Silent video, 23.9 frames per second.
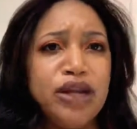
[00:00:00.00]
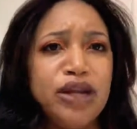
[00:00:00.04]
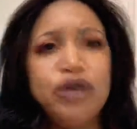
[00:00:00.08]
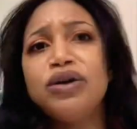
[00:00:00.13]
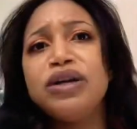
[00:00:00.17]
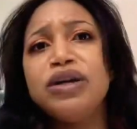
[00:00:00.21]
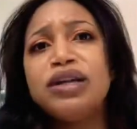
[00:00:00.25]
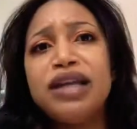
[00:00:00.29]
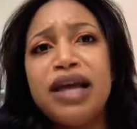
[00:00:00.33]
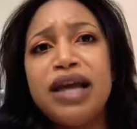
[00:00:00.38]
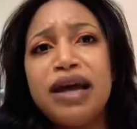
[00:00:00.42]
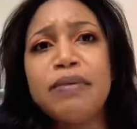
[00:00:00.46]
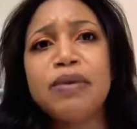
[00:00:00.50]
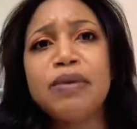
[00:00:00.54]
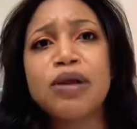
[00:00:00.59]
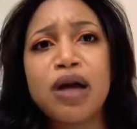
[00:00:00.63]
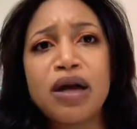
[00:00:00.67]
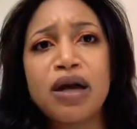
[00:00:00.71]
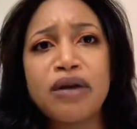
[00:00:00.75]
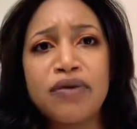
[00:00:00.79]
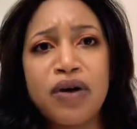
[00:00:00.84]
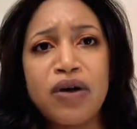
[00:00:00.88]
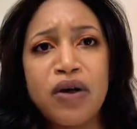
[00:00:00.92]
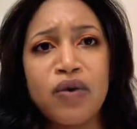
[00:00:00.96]
You could name a
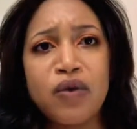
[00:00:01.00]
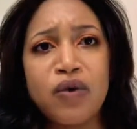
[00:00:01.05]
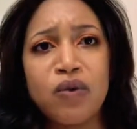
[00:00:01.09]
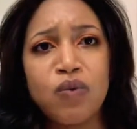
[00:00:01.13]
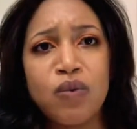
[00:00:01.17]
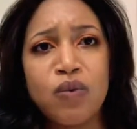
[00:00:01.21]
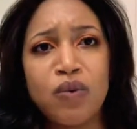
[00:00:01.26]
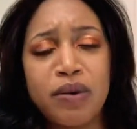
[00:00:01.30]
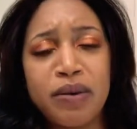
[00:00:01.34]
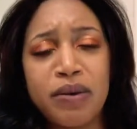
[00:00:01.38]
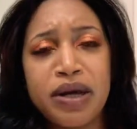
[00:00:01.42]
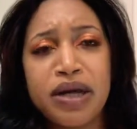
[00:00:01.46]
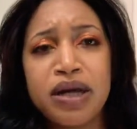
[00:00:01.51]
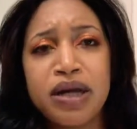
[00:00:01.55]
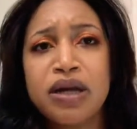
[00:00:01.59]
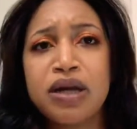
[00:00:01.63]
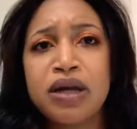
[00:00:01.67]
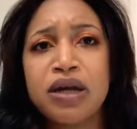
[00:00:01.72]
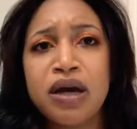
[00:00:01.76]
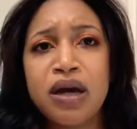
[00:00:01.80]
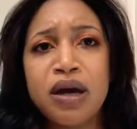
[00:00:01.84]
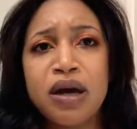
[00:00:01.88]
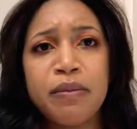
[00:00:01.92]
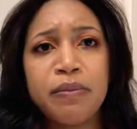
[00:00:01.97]
lot of other
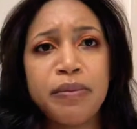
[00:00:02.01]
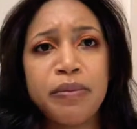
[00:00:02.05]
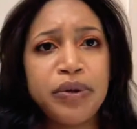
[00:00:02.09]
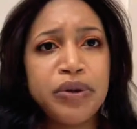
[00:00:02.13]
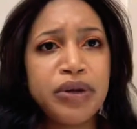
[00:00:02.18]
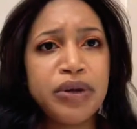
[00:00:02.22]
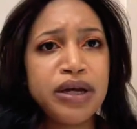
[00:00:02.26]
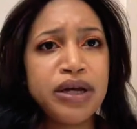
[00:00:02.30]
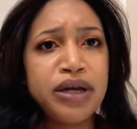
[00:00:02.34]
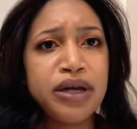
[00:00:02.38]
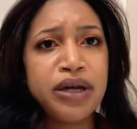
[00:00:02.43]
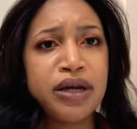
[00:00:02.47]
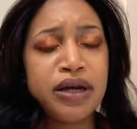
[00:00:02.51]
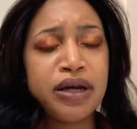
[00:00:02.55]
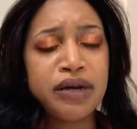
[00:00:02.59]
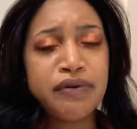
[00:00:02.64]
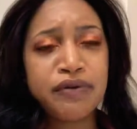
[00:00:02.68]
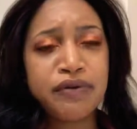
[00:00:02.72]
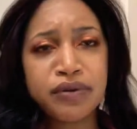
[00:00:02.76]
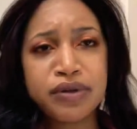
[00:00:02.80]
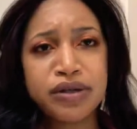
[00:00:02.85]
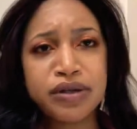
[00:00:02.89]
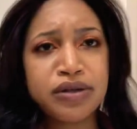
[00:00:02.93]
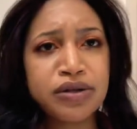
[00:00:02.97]
women beauty
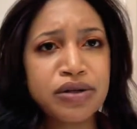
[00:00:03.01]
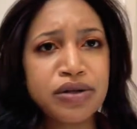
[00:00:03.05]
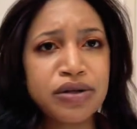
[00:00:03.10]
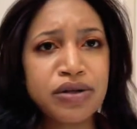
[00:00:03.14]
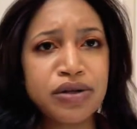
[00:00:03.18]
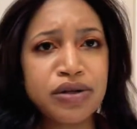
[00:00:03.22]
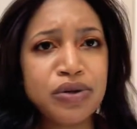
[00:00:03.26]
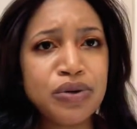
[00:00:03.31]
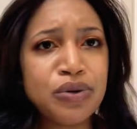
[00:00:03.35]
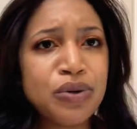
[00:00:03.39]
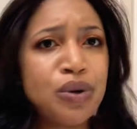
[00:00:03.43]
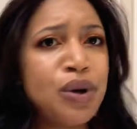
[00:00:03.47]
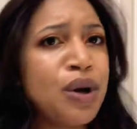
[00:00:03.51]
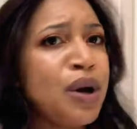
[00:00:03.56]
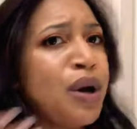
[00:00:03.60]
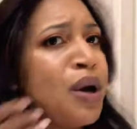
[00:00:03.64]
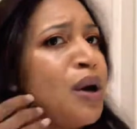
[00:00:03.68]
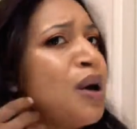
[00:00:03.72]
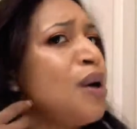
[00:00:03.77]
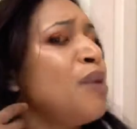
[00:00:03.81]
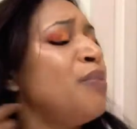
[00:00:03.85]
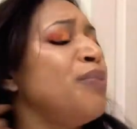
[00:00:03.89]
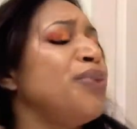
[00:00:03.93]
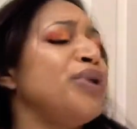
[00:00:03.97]
influencers too,
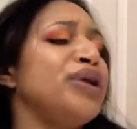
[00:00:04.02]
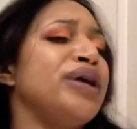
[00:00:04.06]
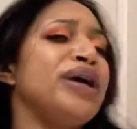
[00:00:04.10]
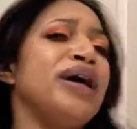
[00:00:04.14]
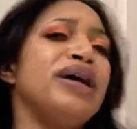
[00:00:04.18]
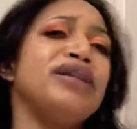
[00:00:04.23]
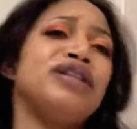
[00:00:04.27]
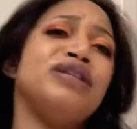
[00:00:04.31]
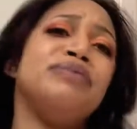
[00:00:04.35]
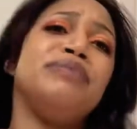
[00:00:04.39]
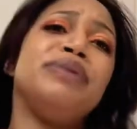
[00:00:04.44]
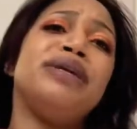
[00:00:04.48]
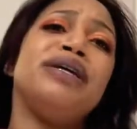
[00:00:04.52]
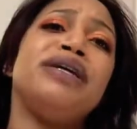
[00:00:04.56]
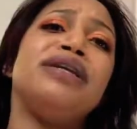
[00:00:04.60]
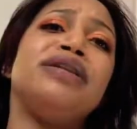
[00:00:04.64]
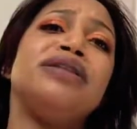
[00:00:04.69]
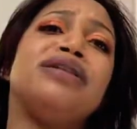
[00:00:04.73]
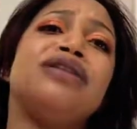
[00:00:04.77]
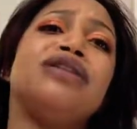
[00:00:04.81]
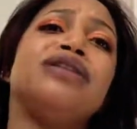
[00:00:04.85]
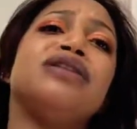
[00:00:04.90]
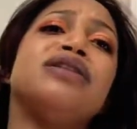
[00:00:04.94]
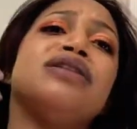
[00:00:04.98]
but to me,